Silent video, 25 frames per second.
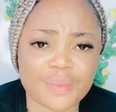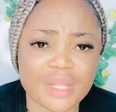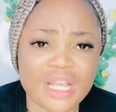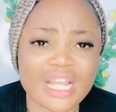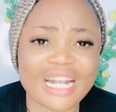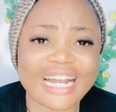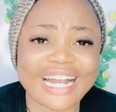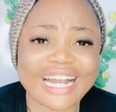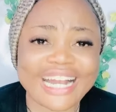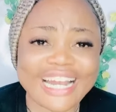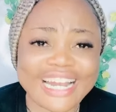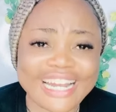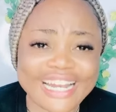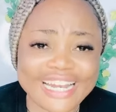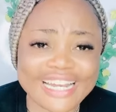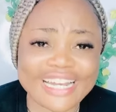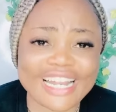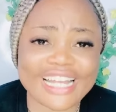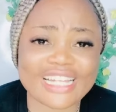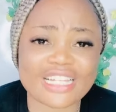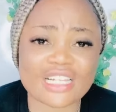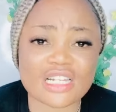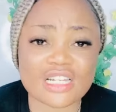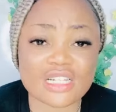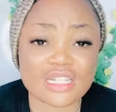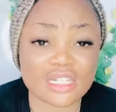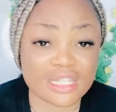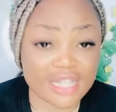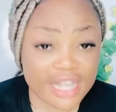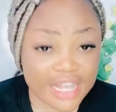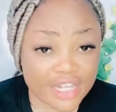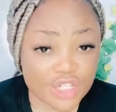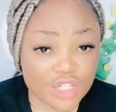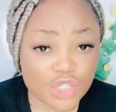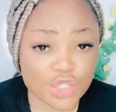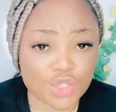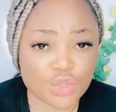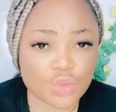cleanliness is
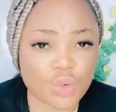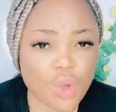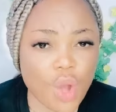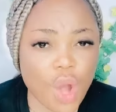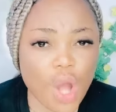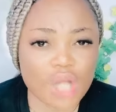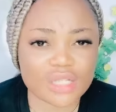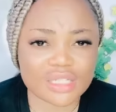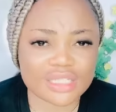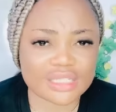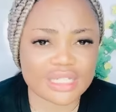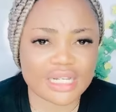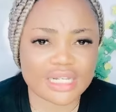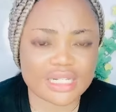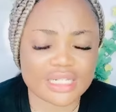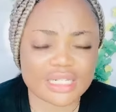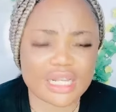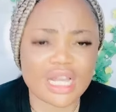next to godliness.